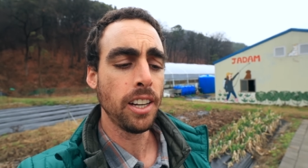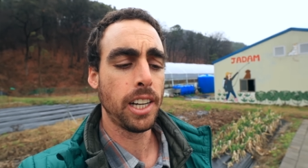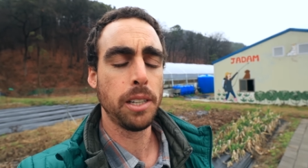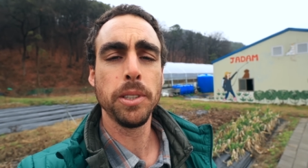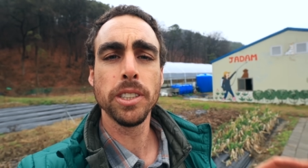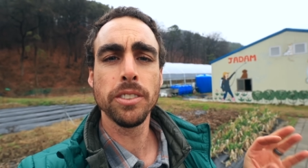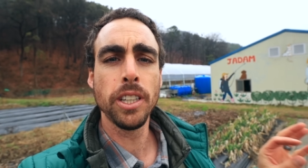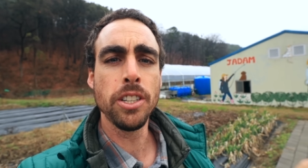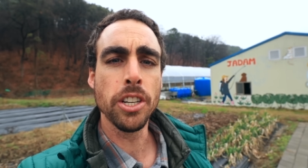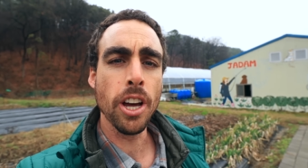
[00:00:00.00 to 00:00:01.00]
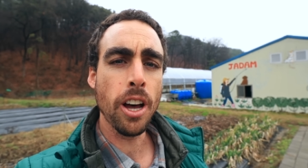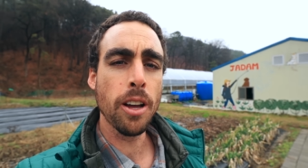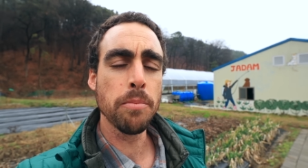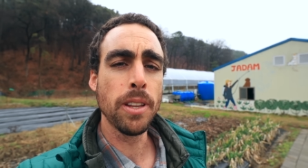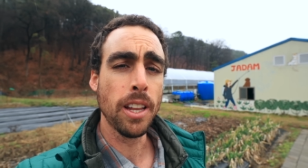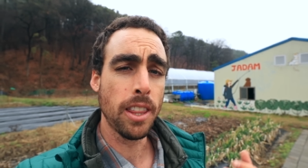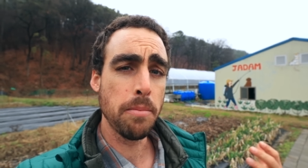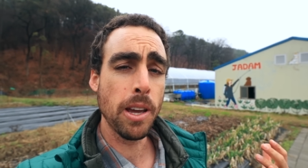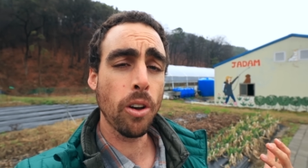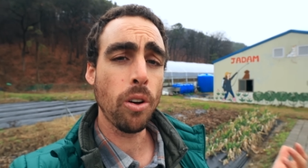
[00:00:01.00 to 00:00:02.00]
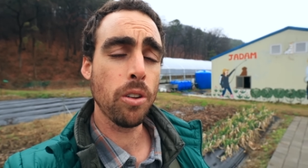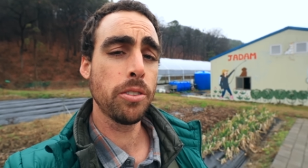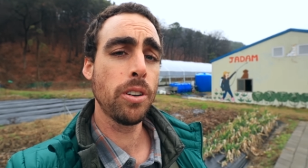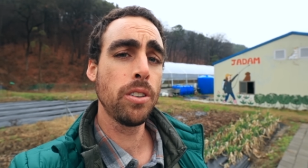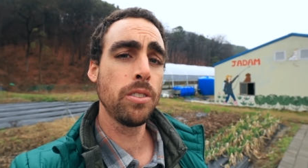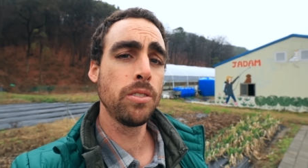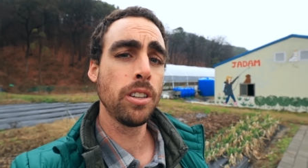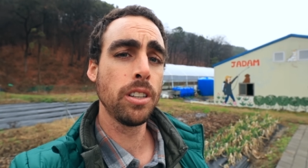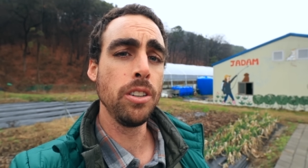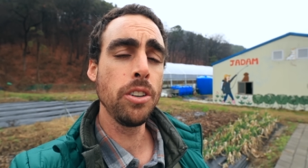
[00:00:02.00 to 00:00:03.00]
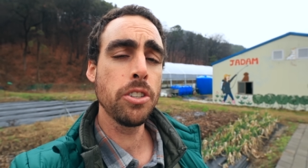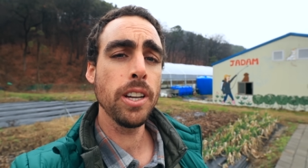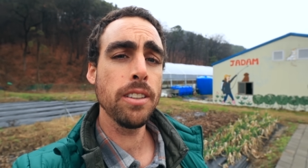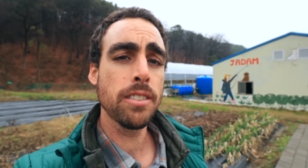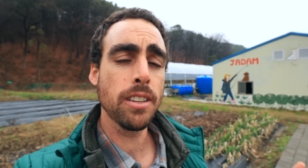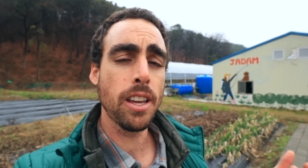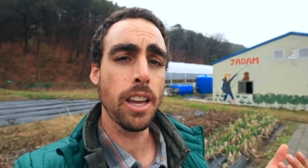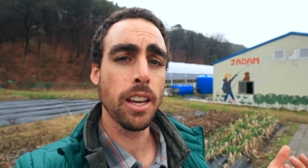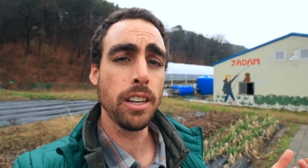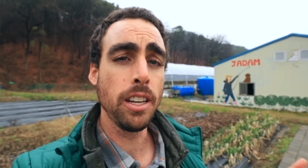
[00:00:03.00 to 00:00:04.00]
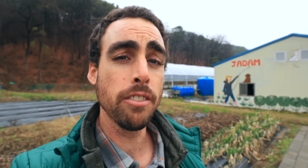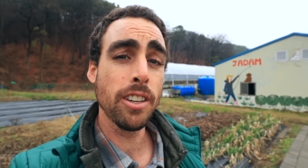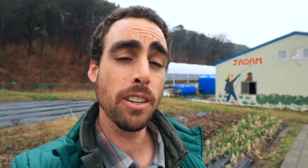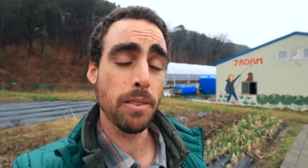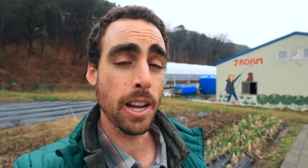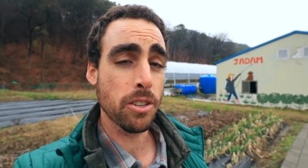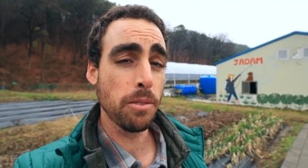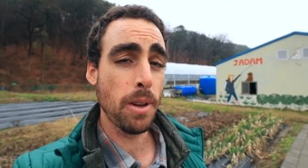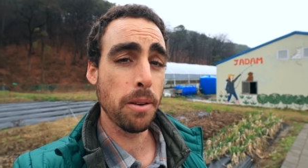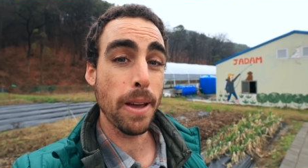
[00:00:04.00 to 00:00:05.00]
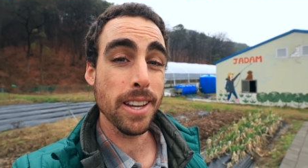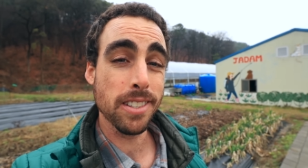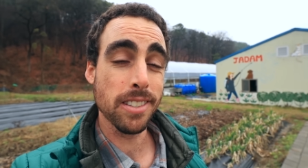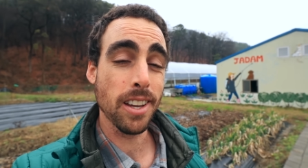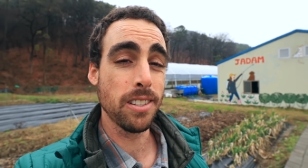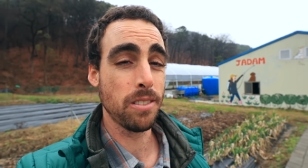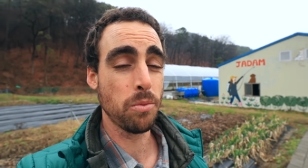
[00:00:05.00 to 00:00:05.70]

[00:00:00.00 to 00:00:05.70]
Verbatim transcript: uh, because in JADAM, they make all their own nutrients and even naturally made pesticides